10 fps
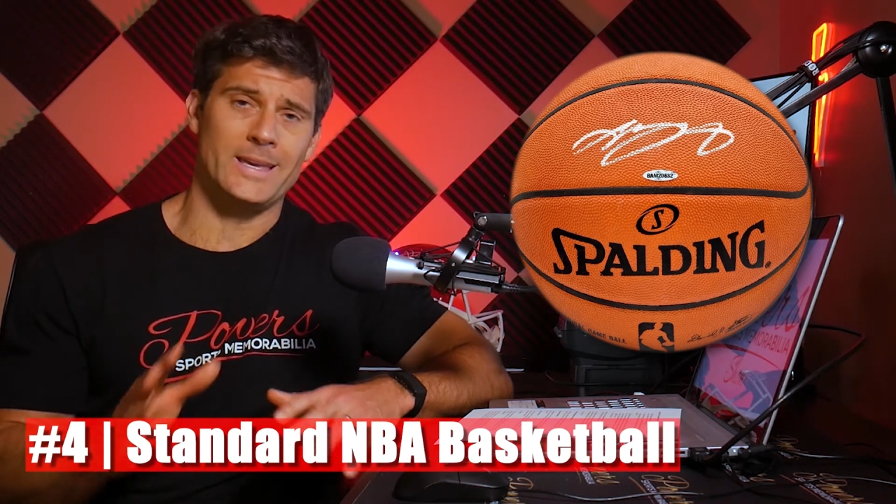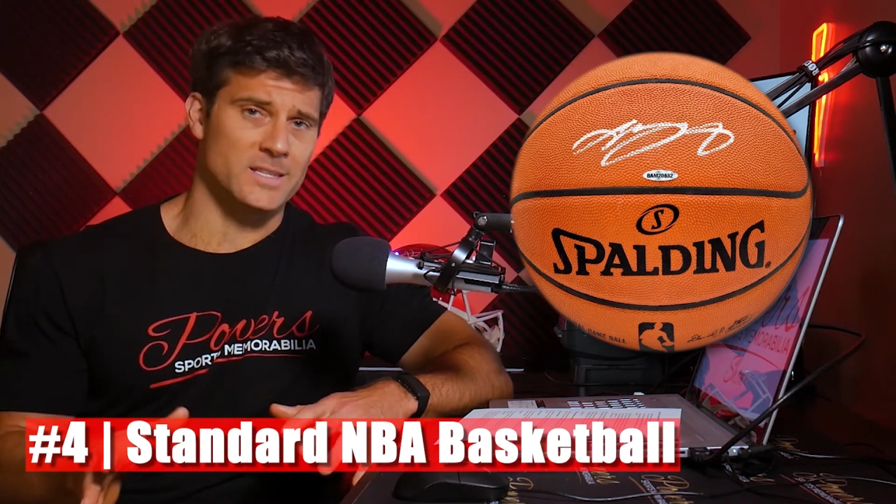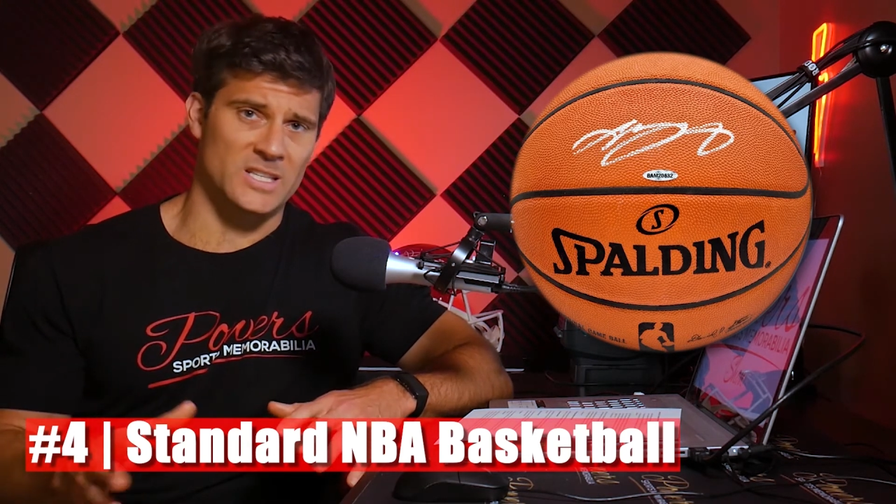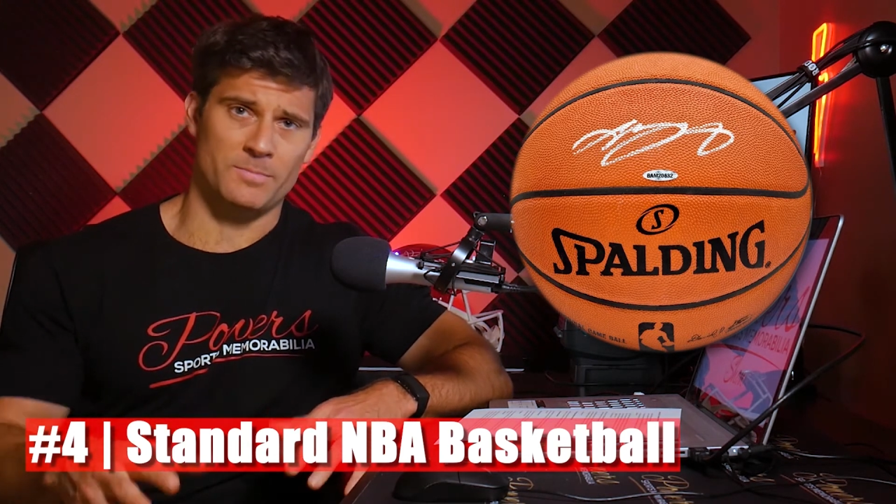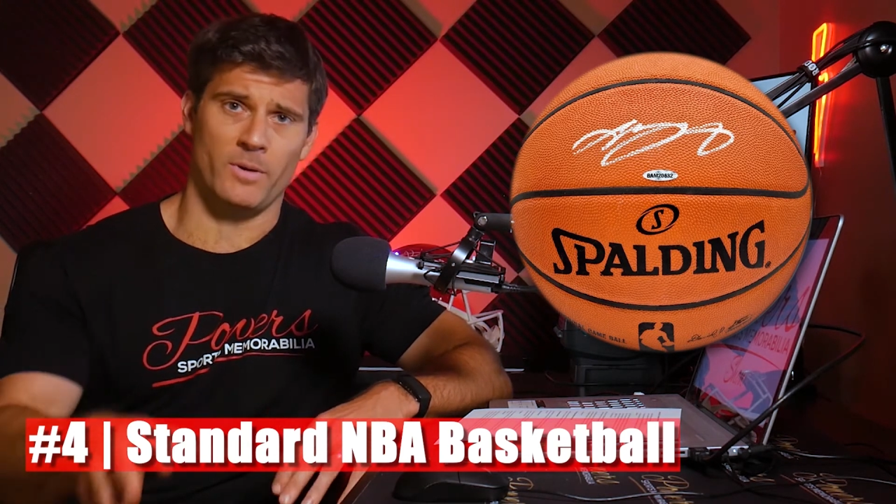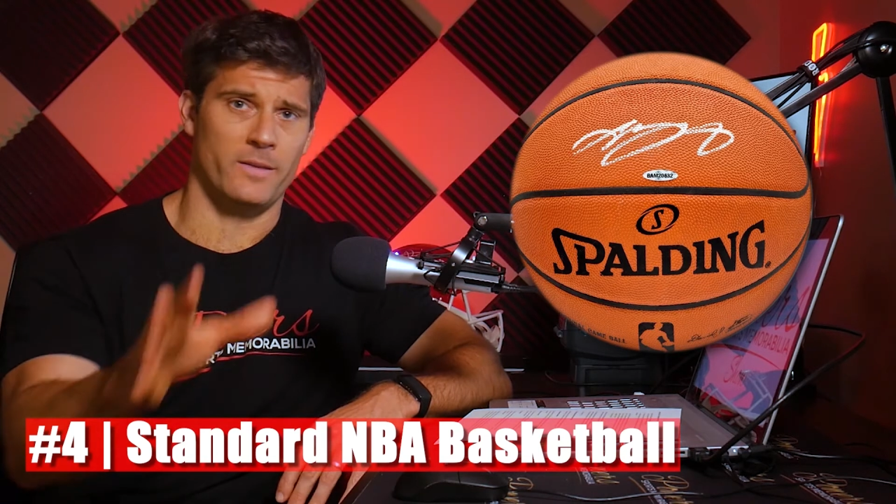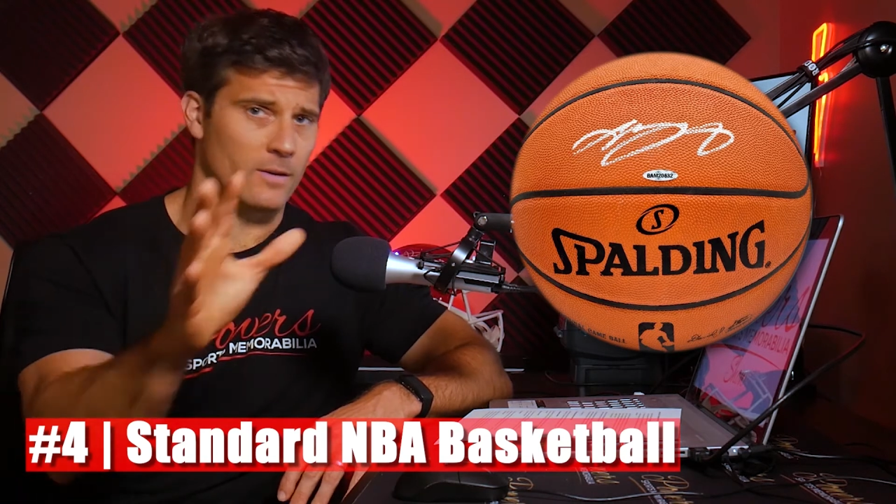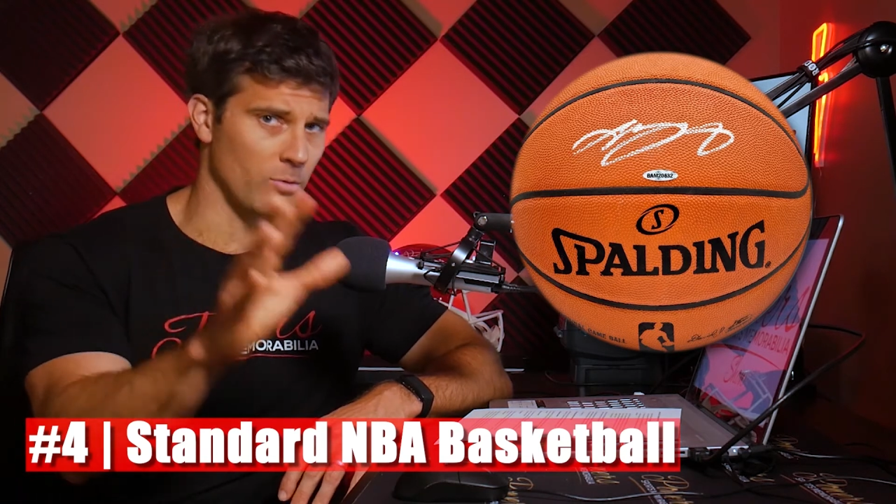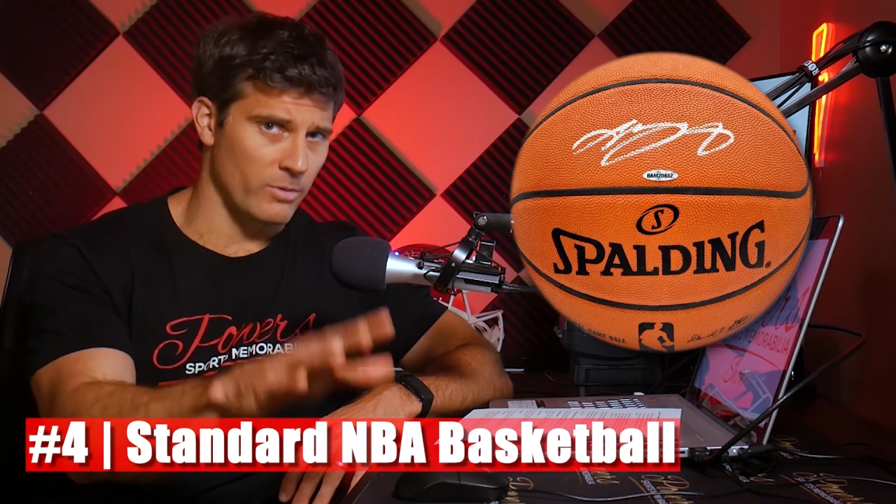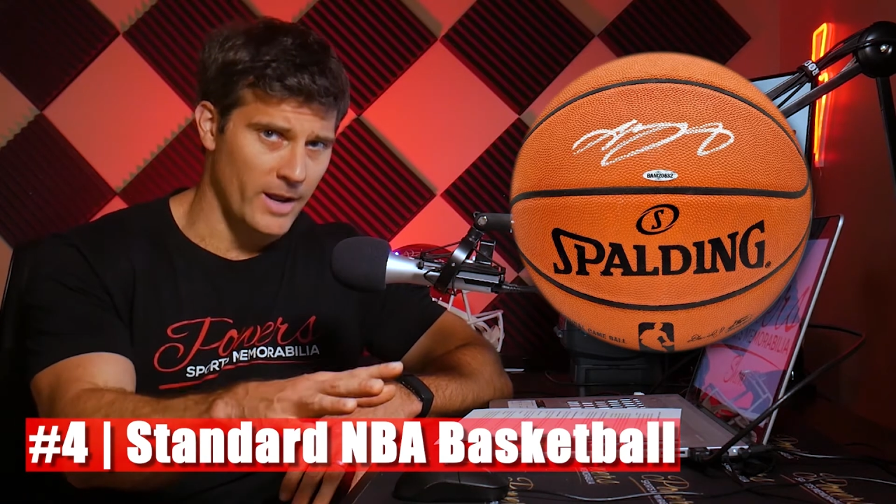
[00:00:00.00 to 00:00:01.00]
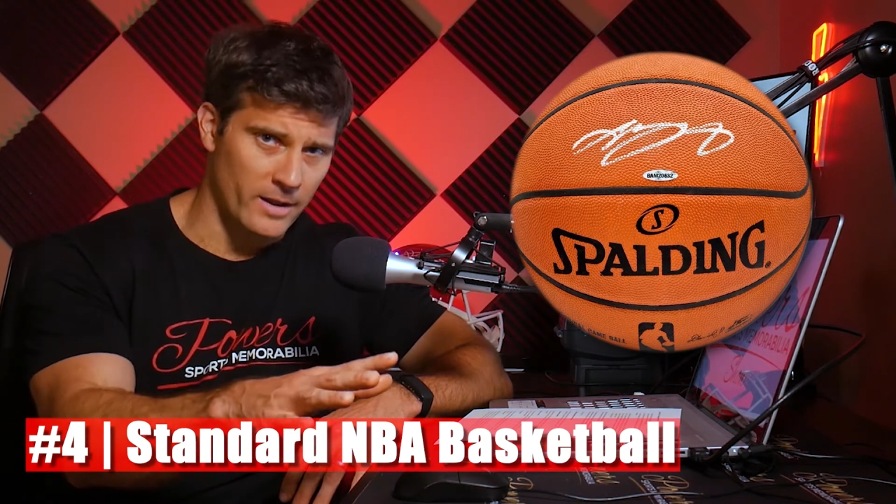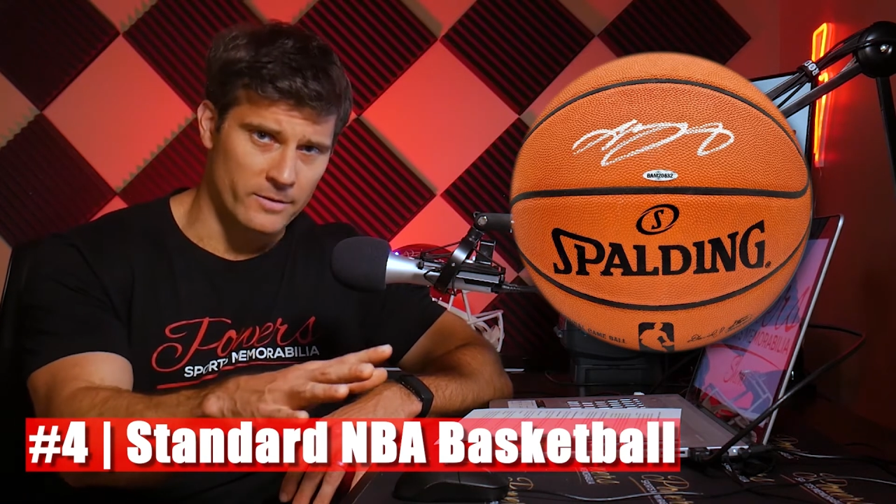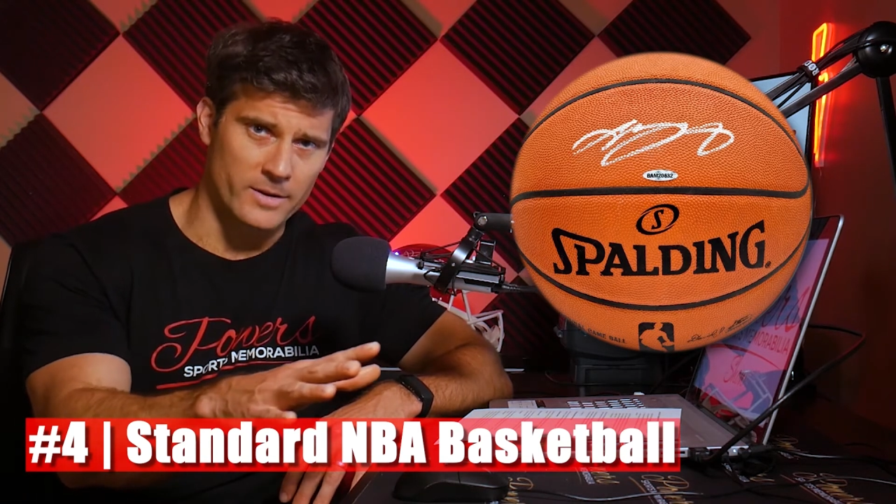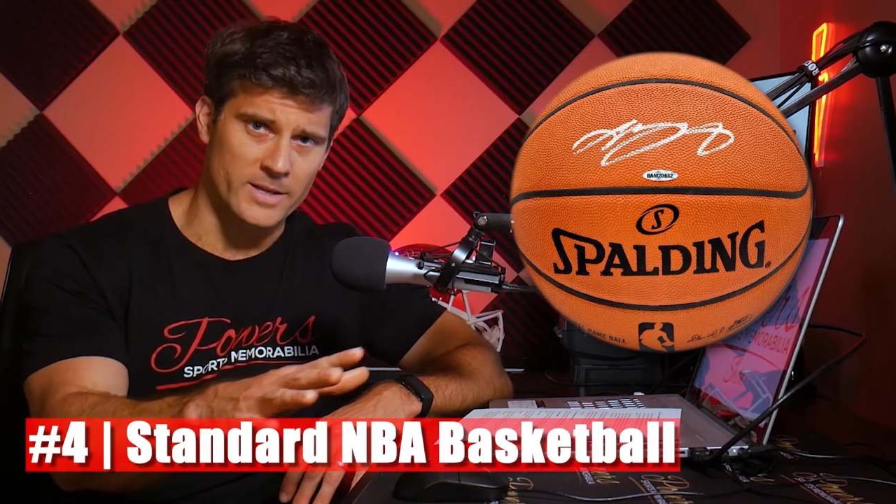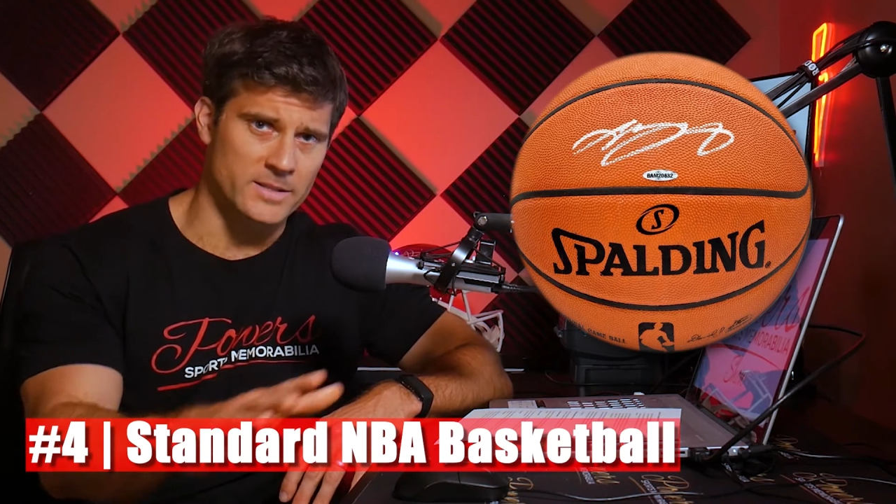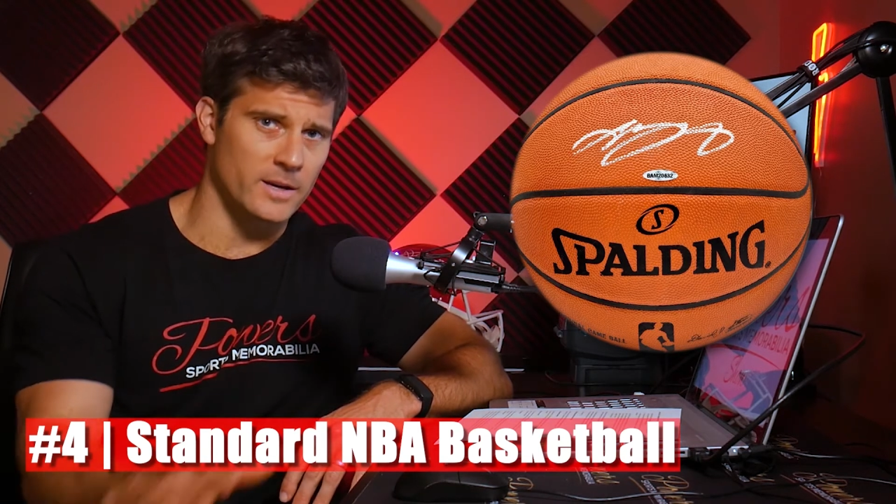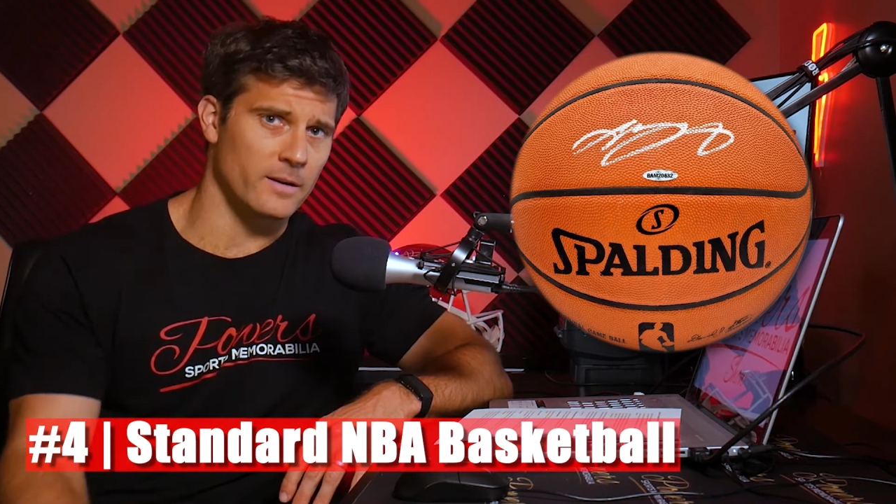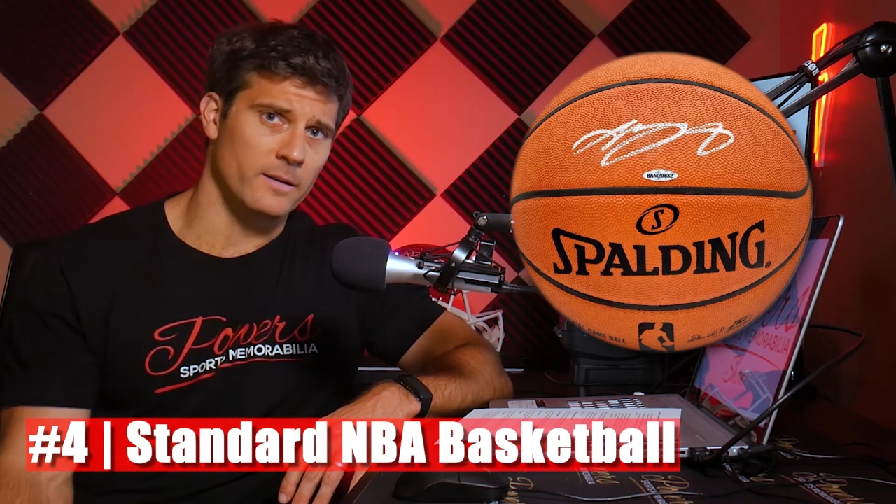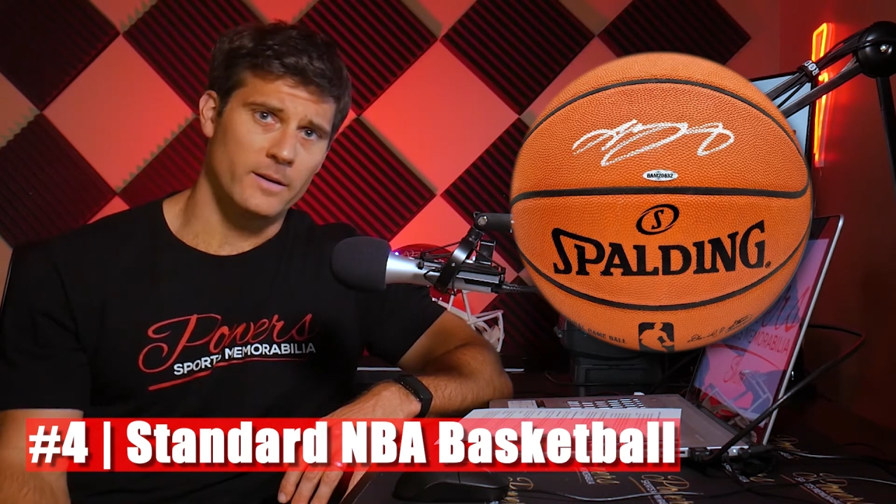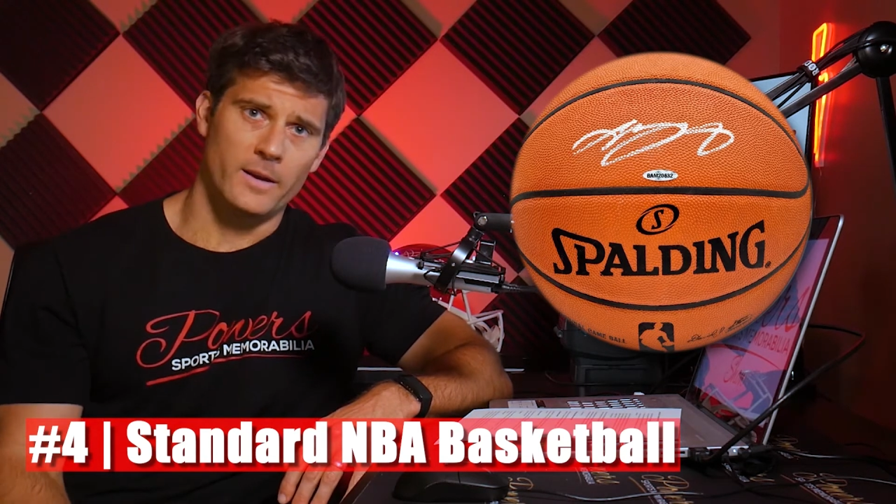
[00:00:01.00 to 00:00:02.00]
easy to display, and they go right on your desk here.